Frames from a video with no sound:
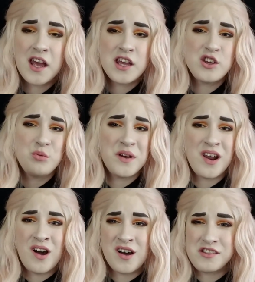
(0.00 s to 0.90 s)
you've been
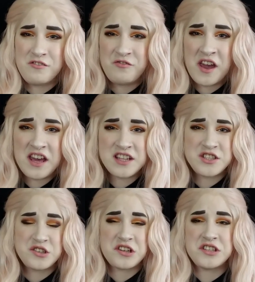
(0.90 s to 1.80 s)
on the
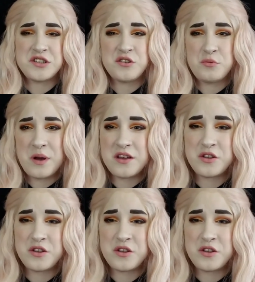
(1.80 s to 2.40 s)
fence, you're concerned about